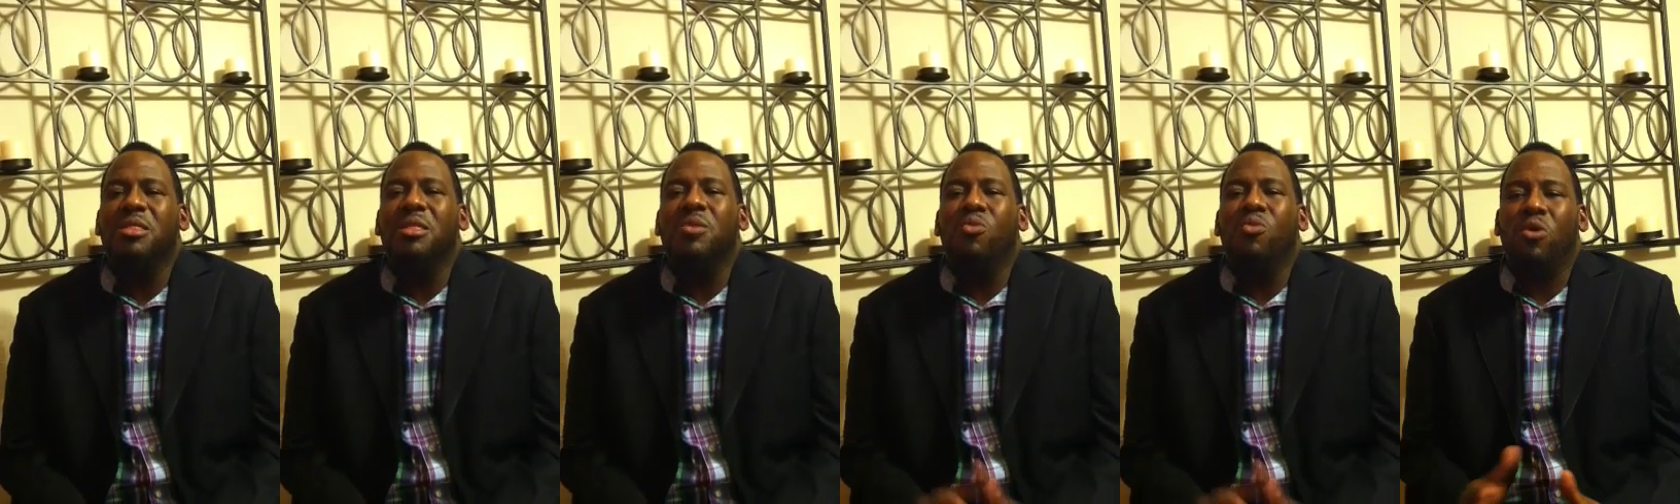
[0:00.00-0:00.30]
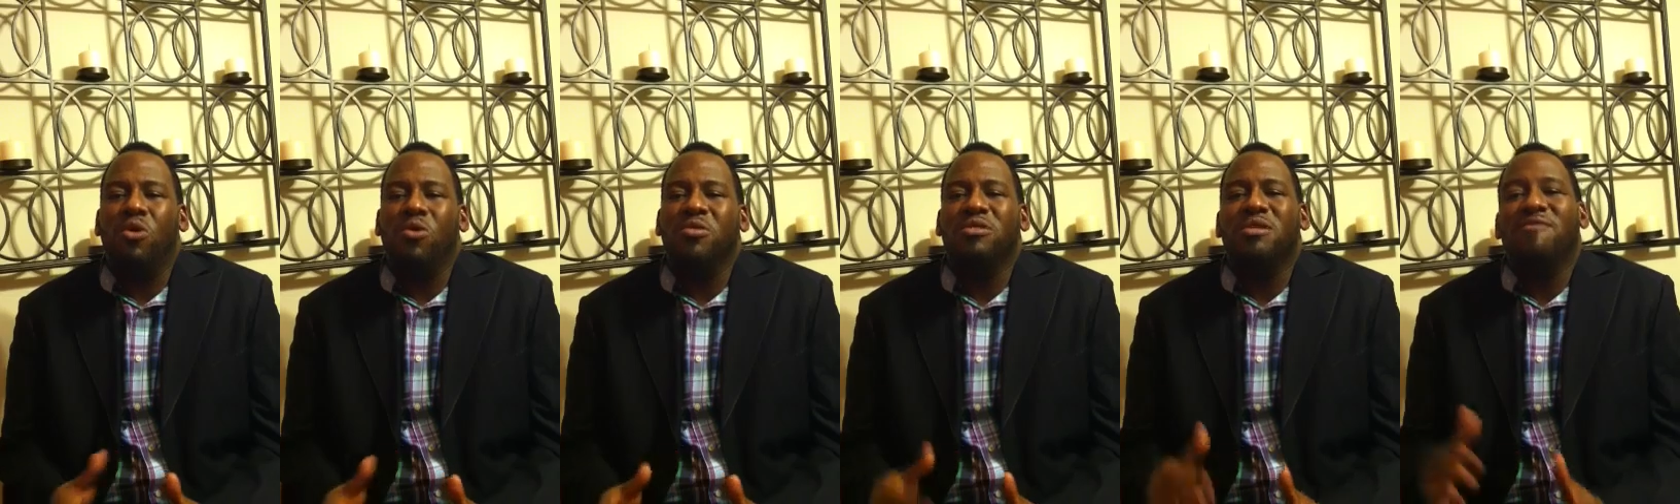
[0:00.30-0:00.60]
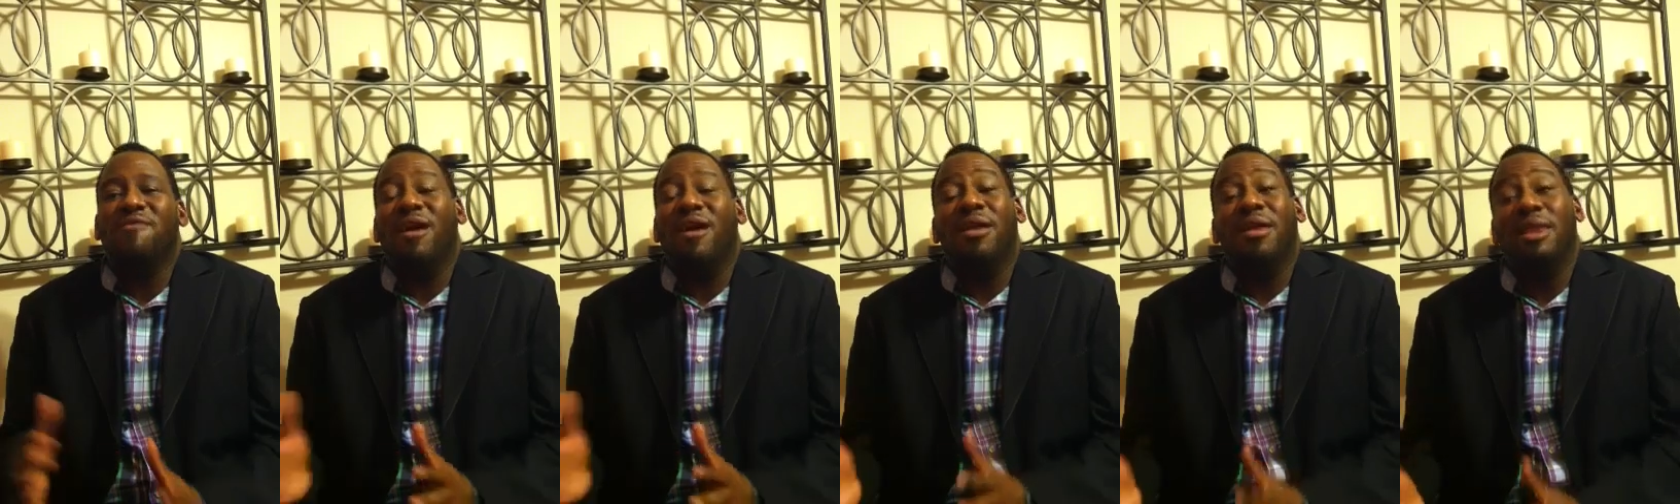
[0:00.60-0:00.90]
the works
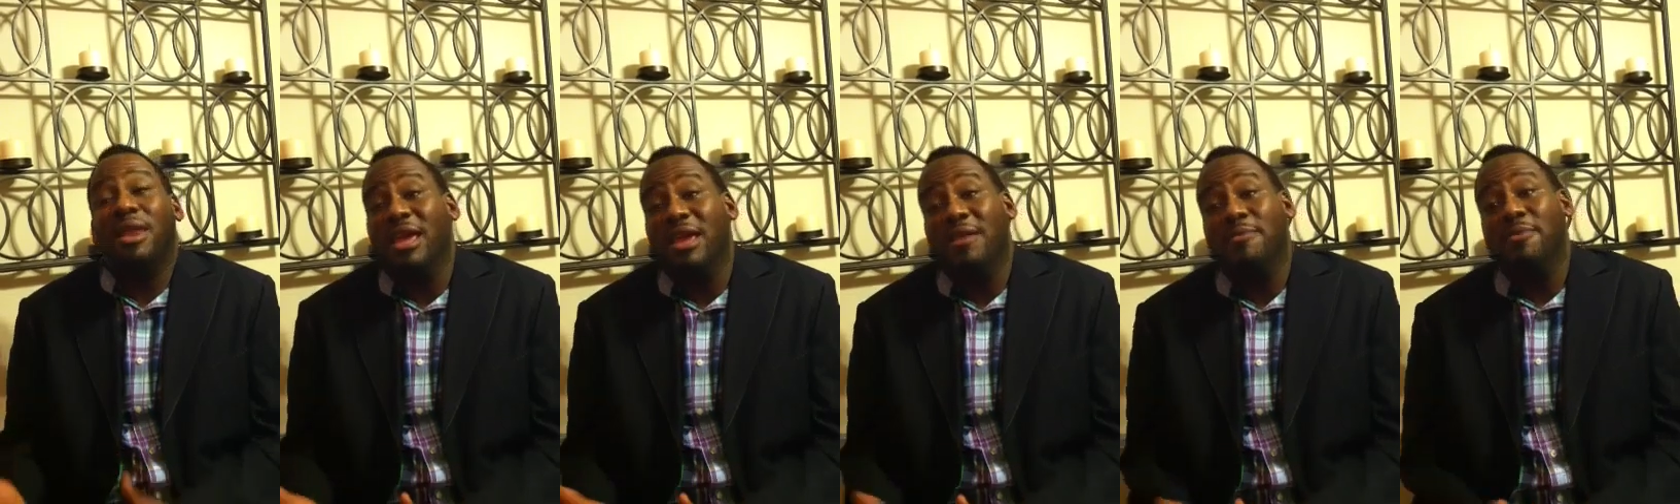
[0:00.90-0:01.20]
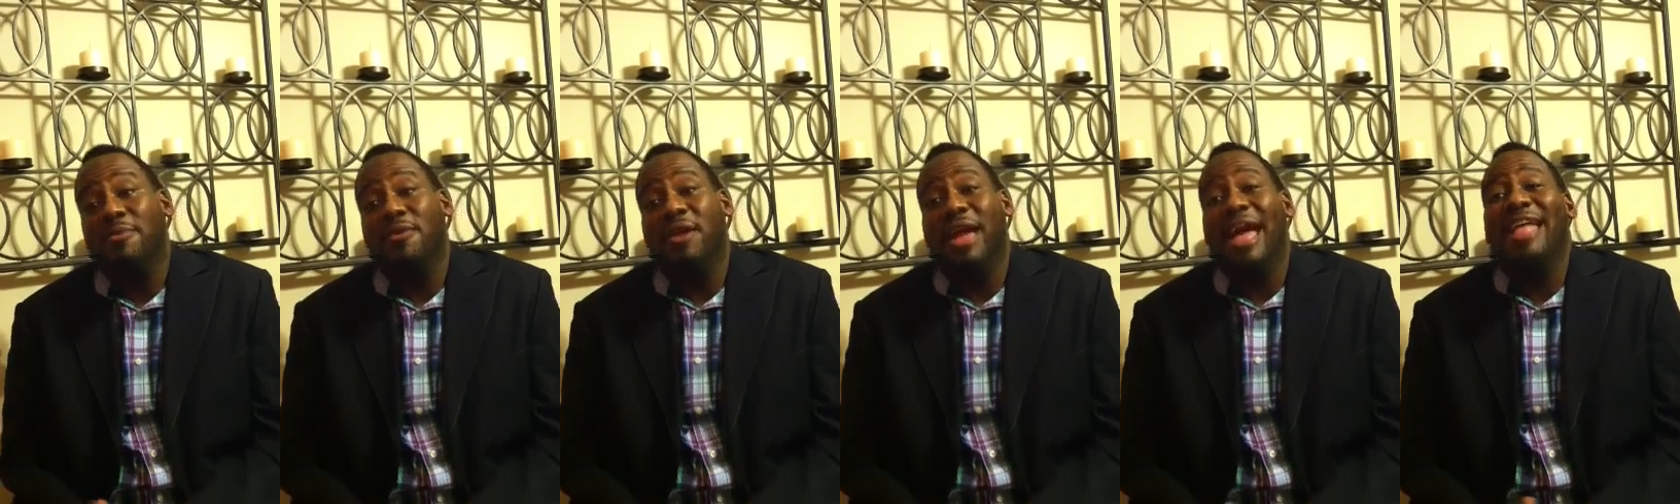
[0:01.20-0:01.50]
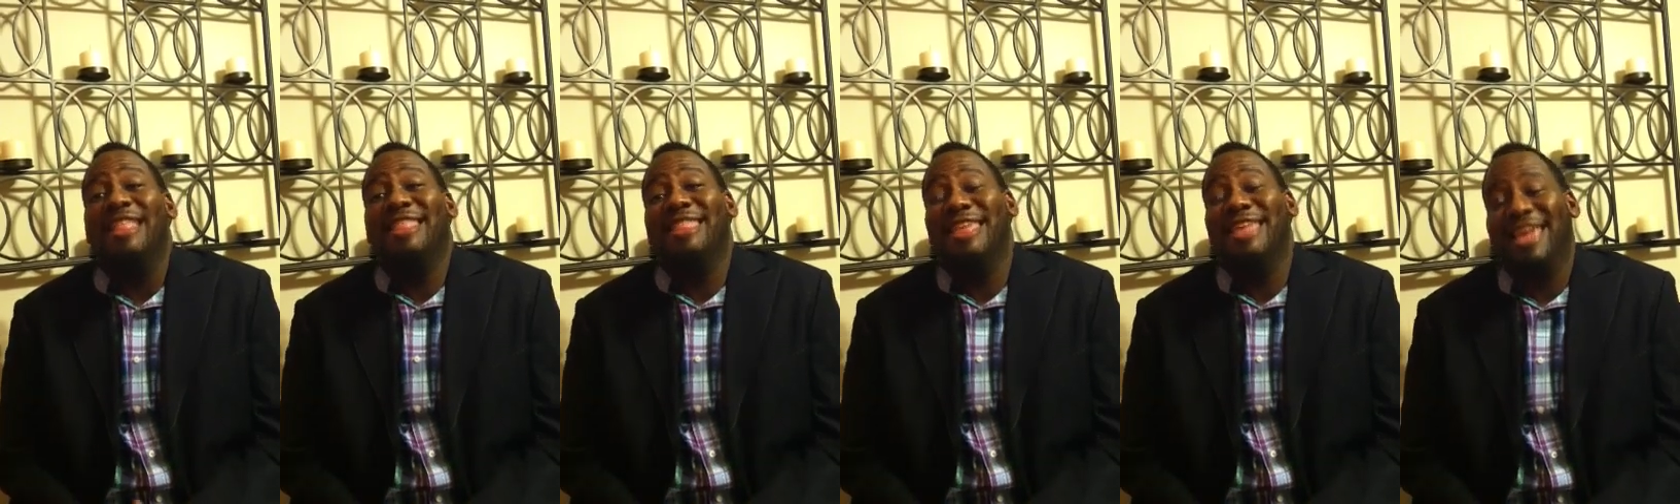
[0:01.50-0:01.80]
of our labor
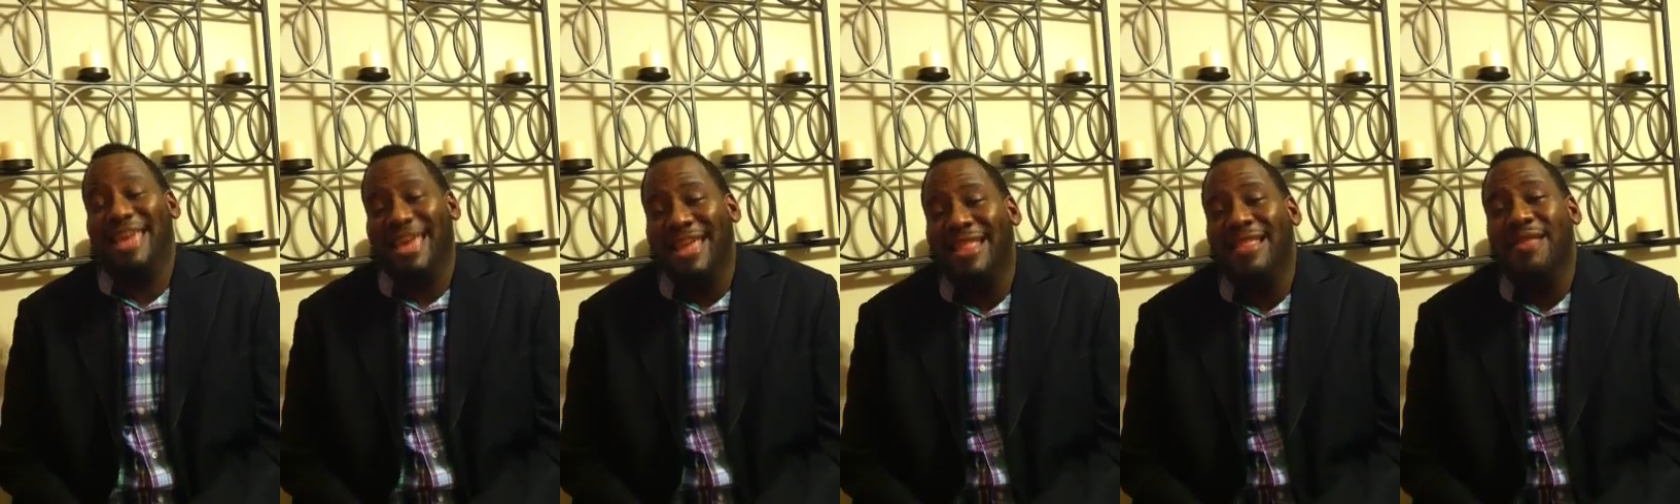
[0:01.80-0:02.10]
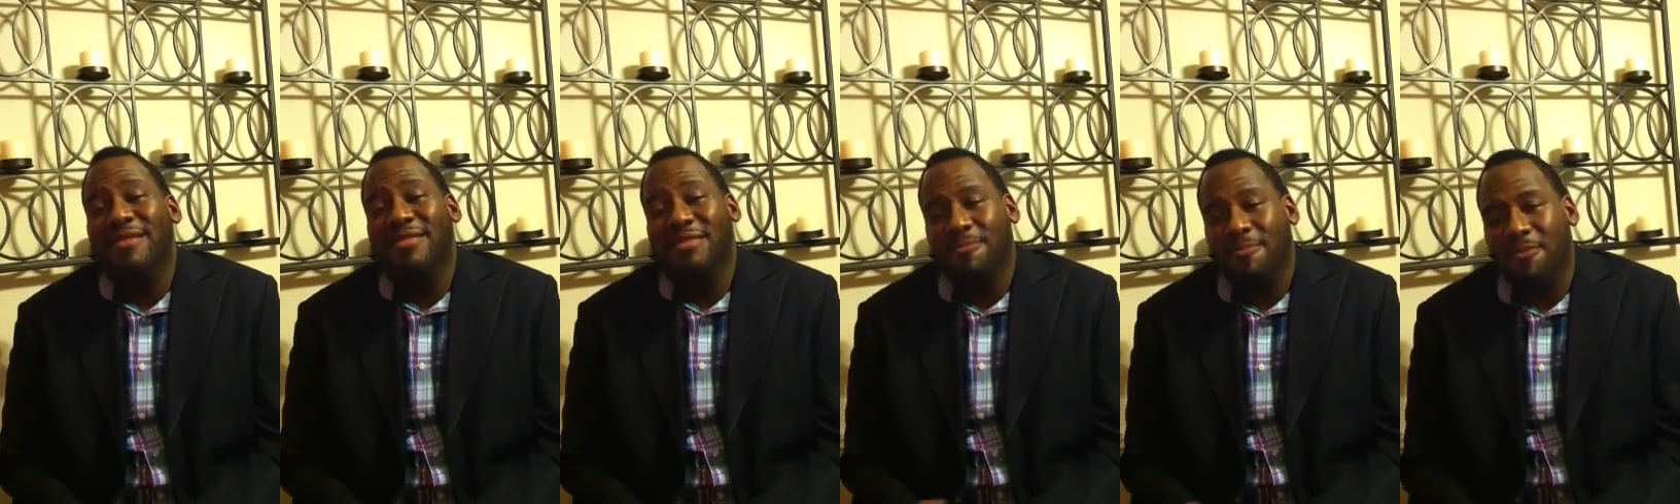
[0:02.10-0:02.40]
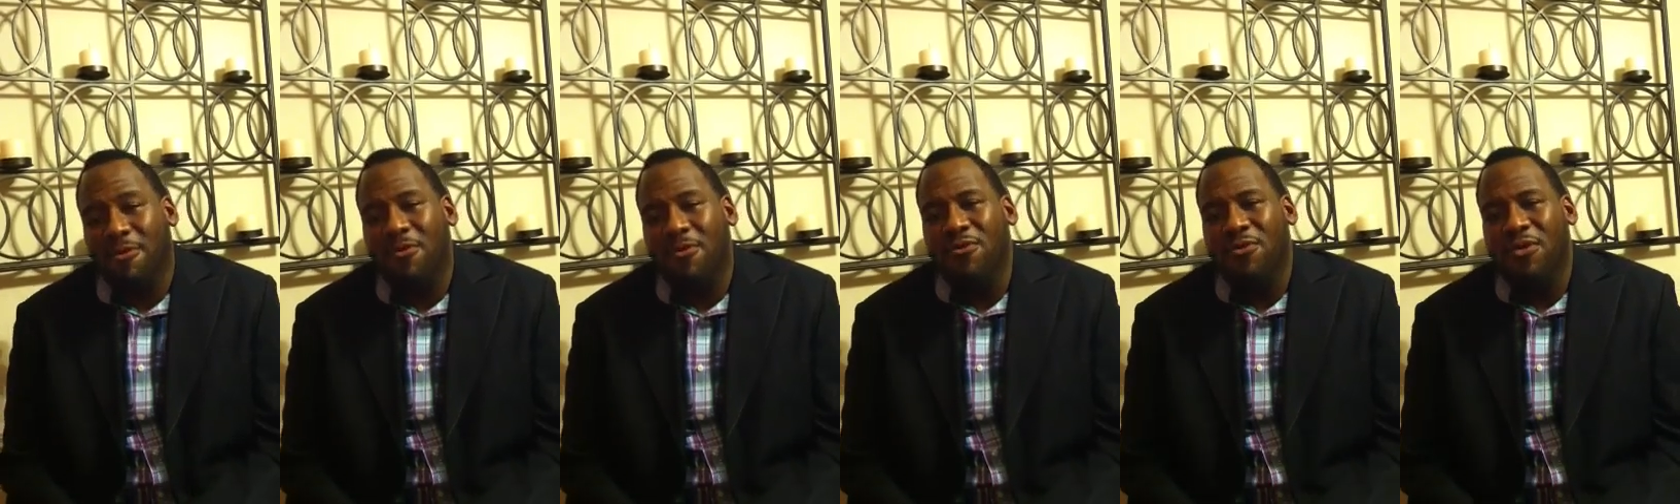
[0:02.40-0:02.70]
at the end of the
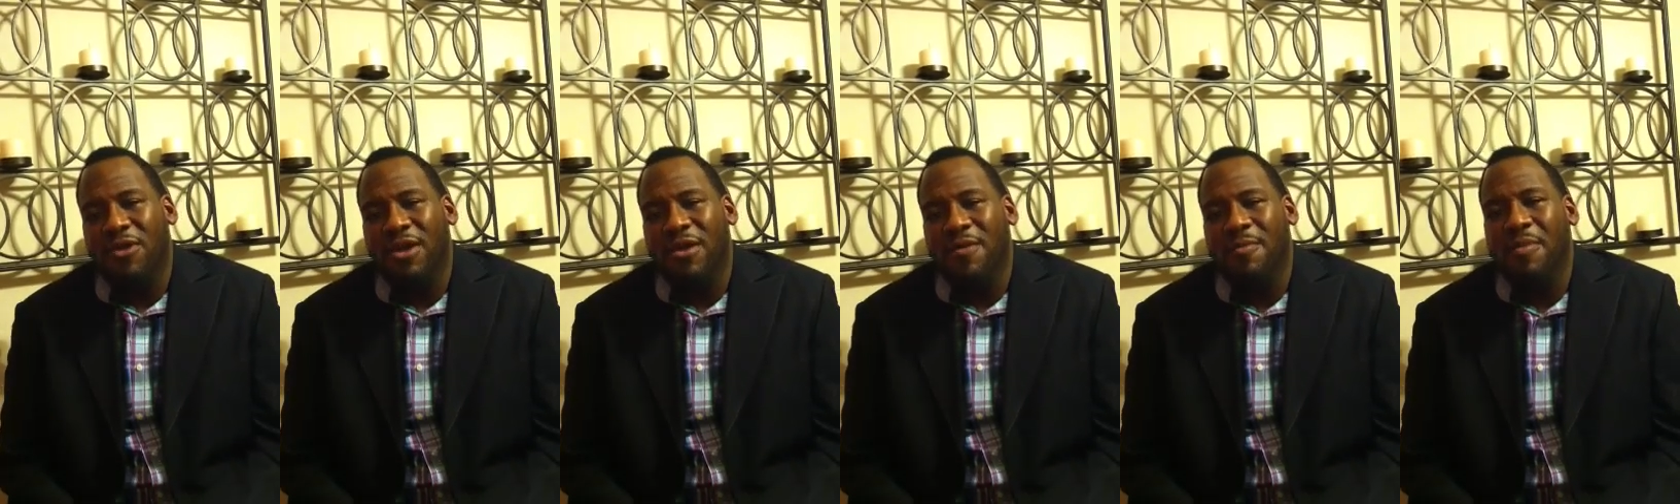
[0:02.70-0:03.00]
program.